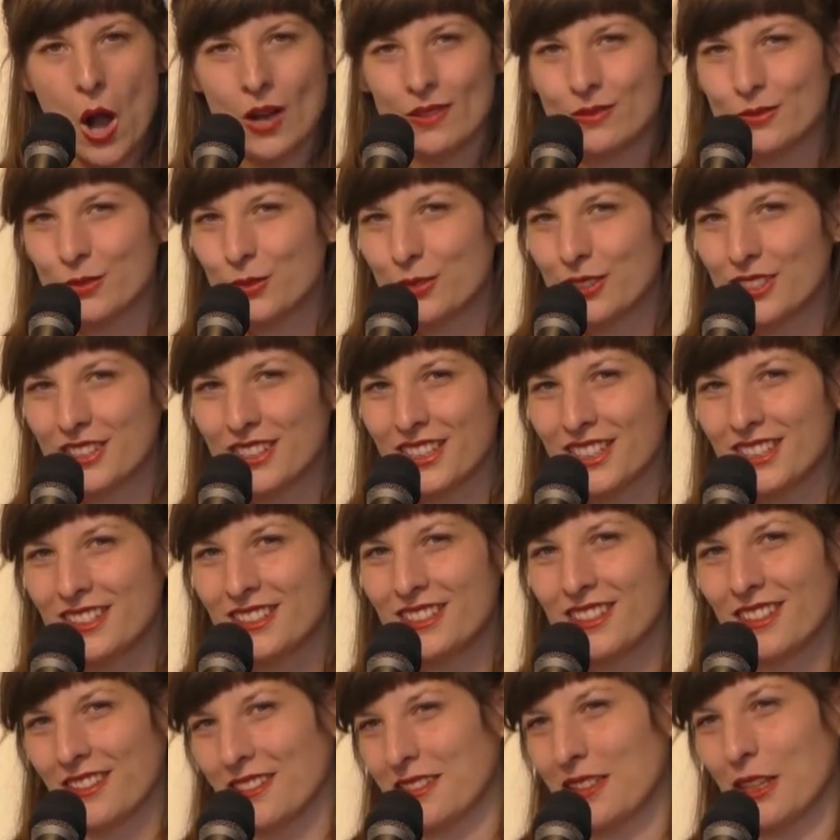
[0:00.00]
doing this
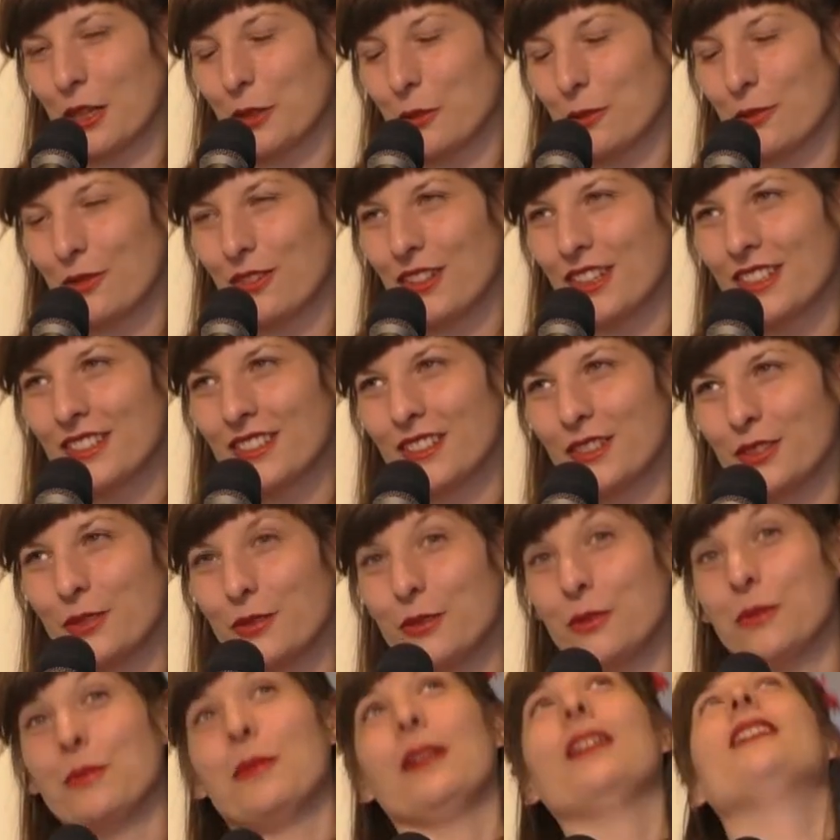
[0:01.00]
kind of things, and
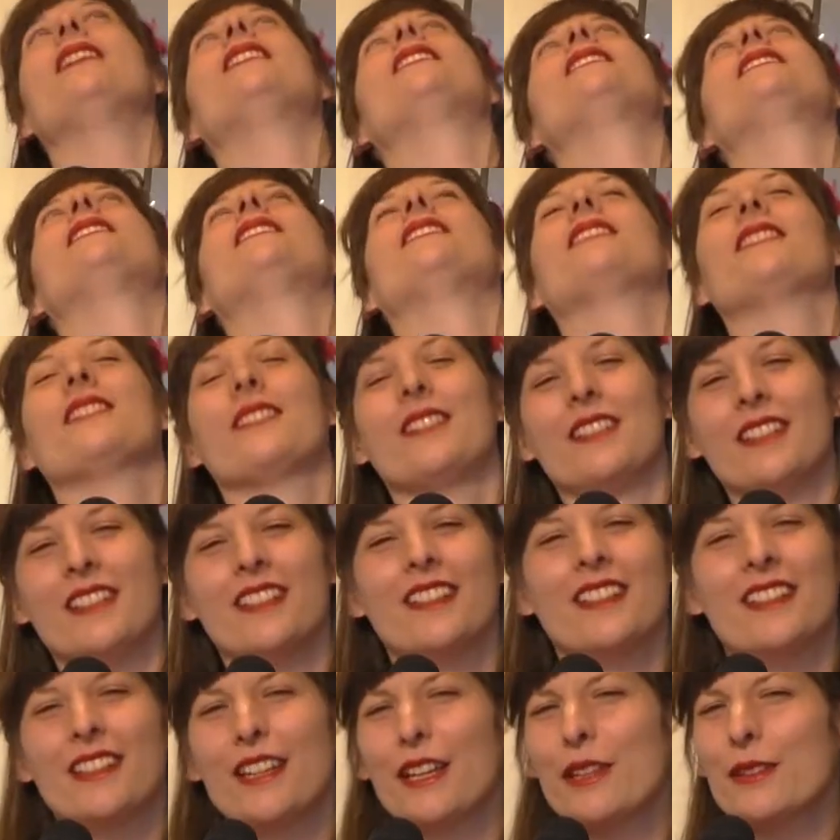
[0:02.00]
Yuma is like,
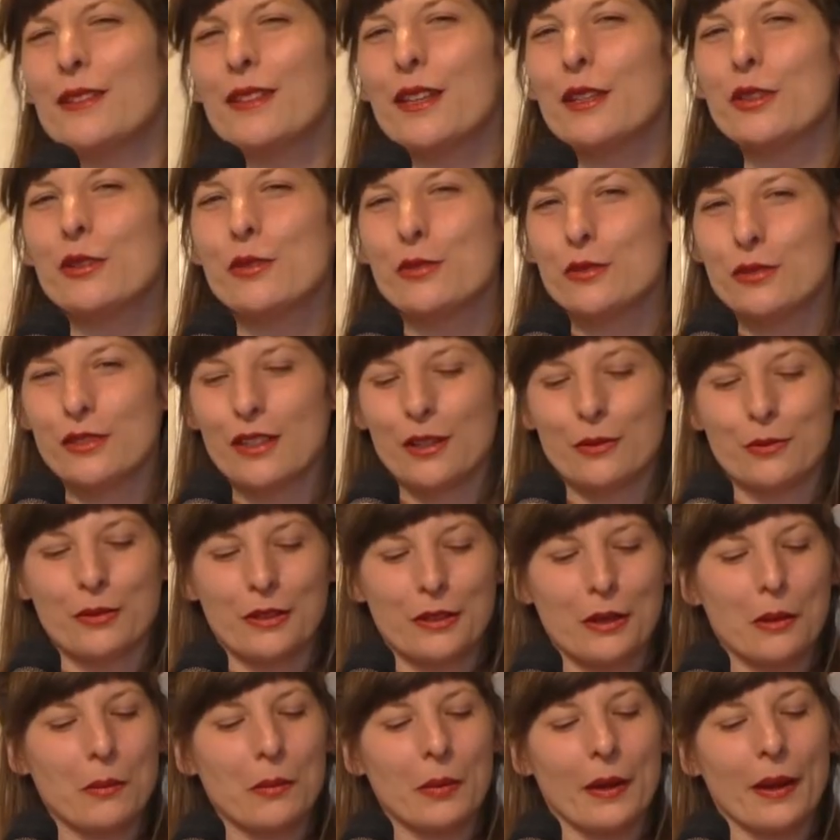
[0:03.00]
they do stuff
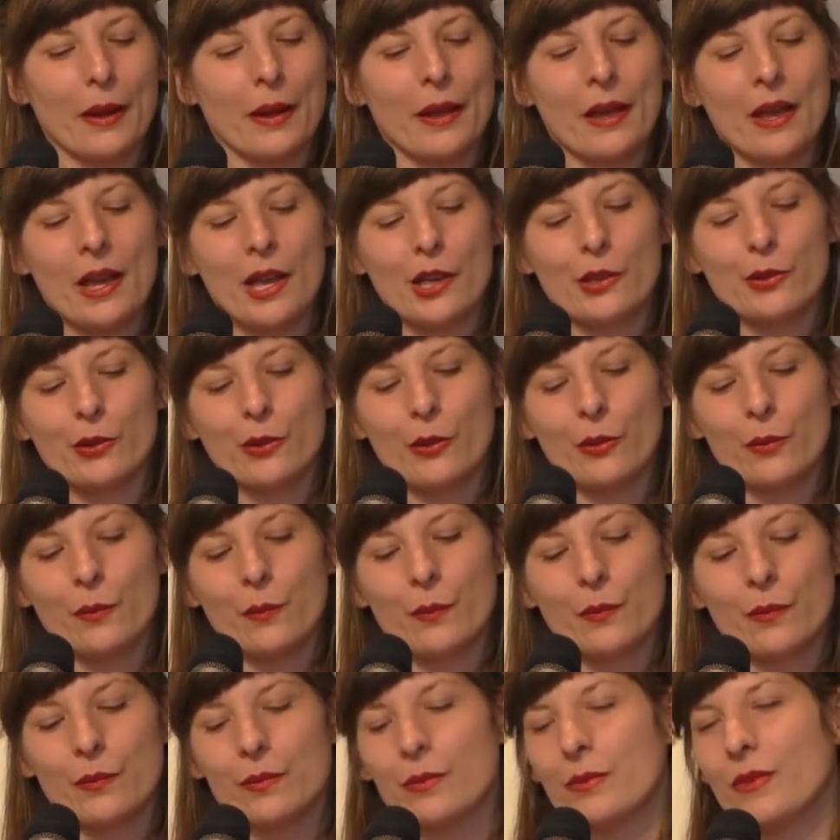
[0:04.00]
when they play. So
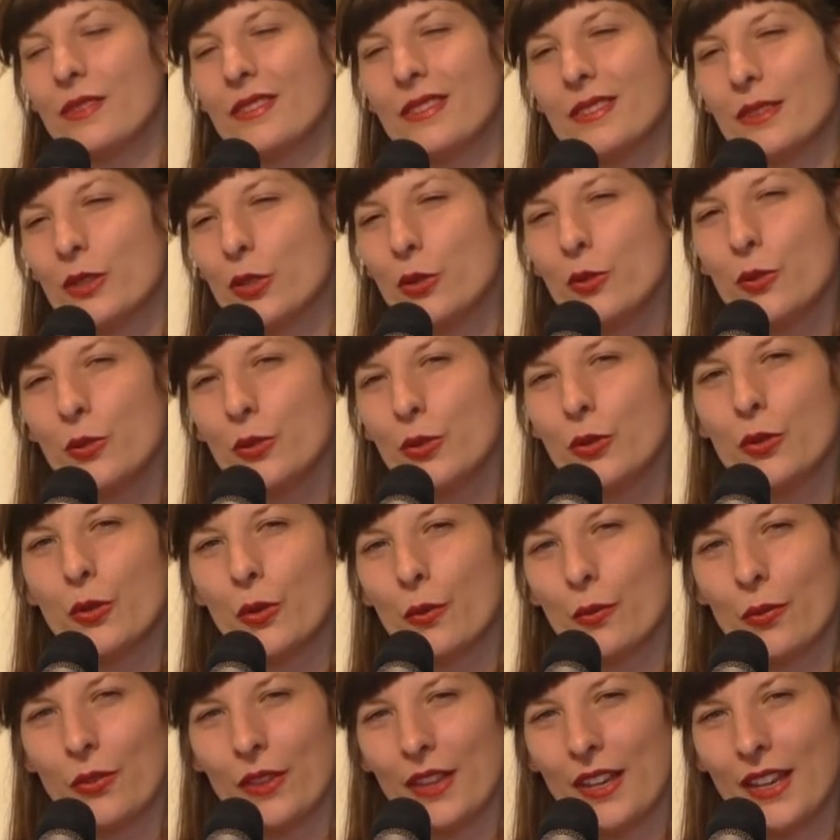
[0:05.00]
do your
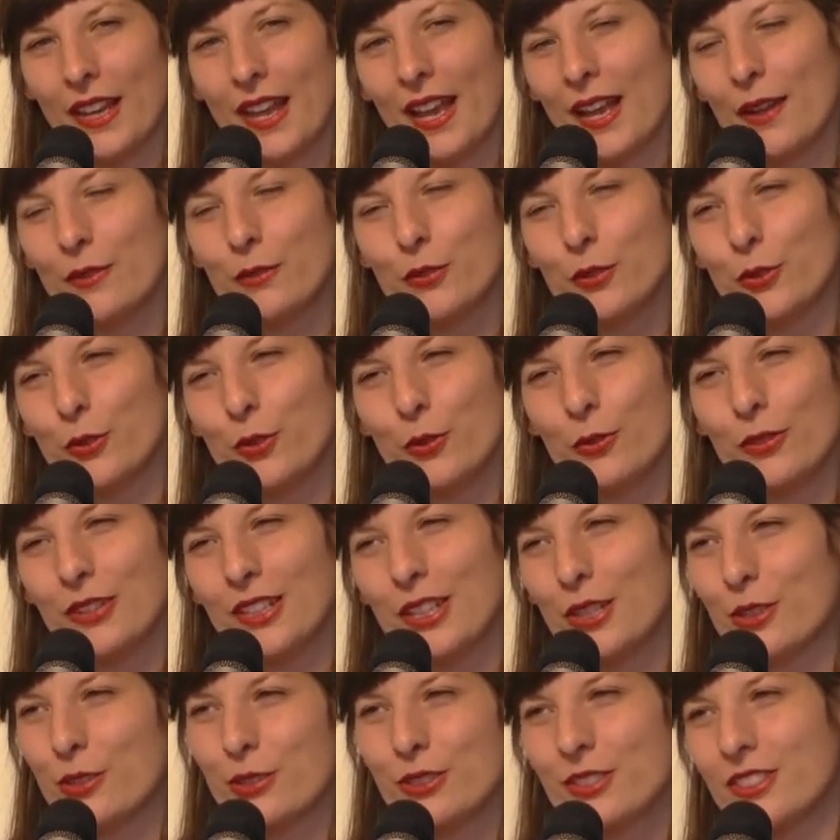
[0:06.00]
own thing. Have your own
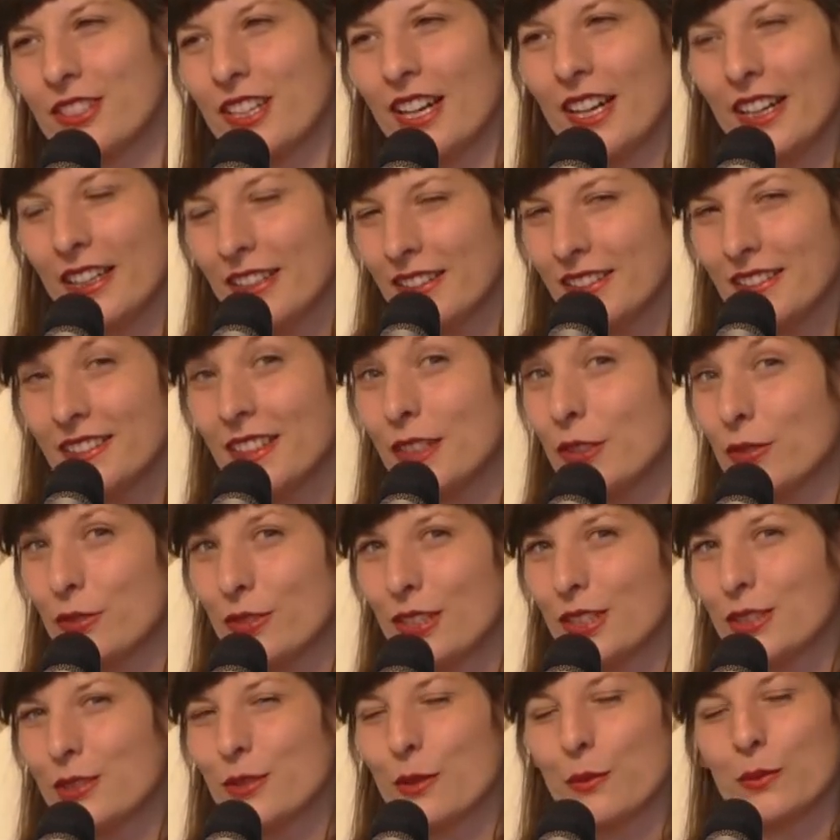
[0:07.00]
little sign that you
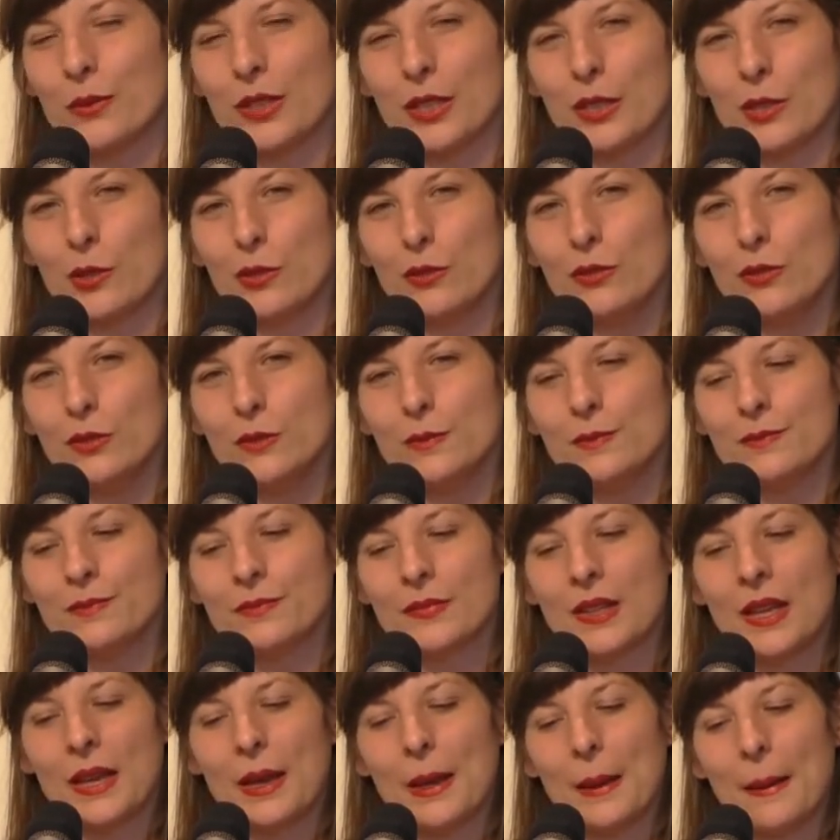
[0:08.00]
did something good.
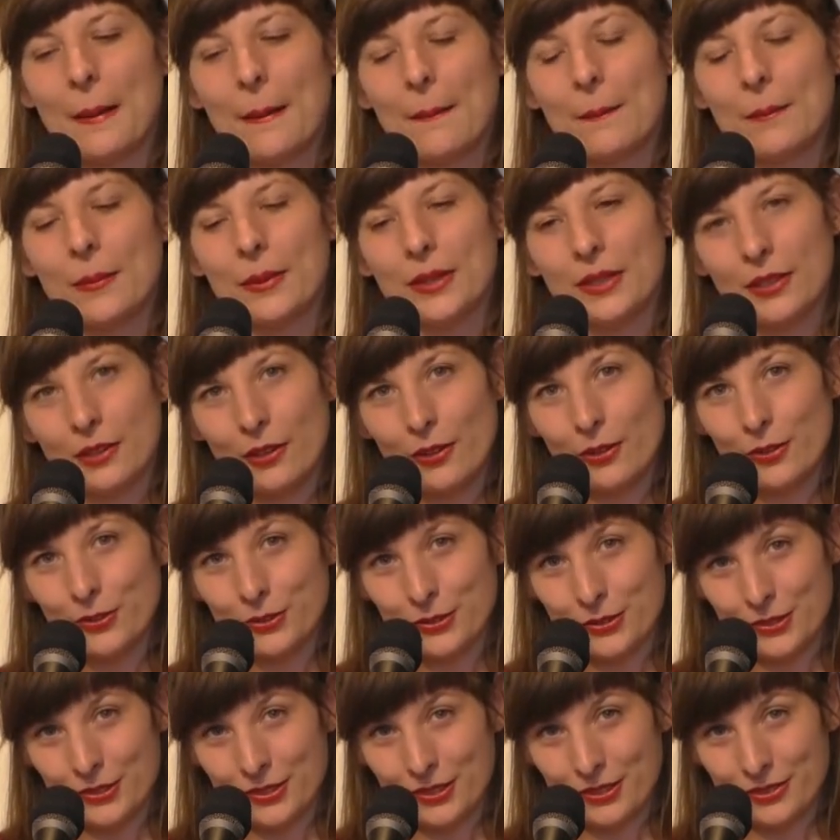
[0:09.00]

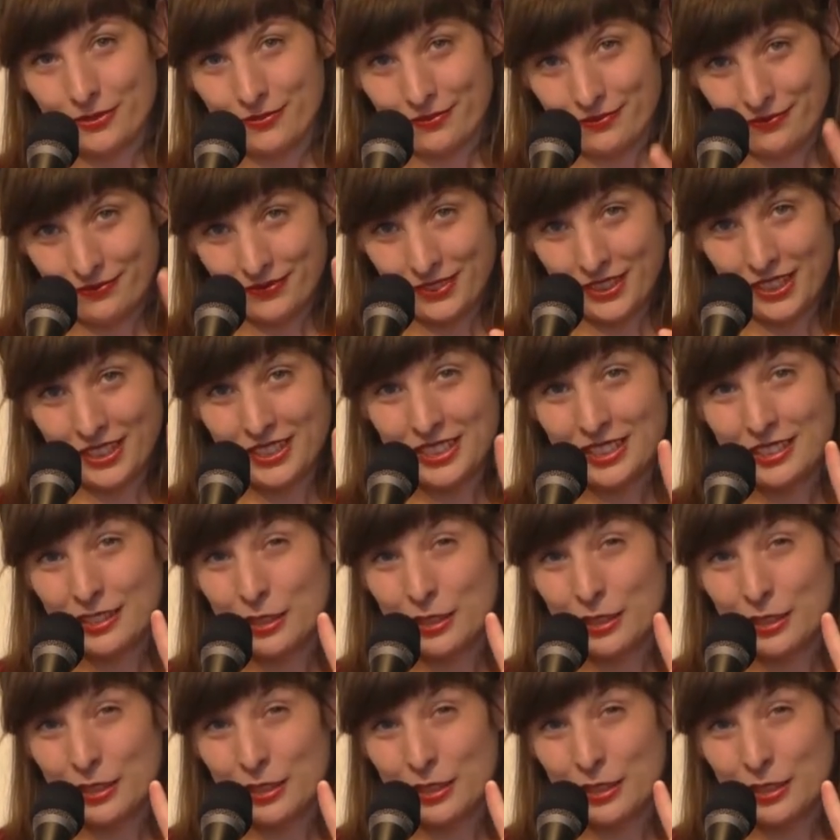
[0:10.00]
Because this is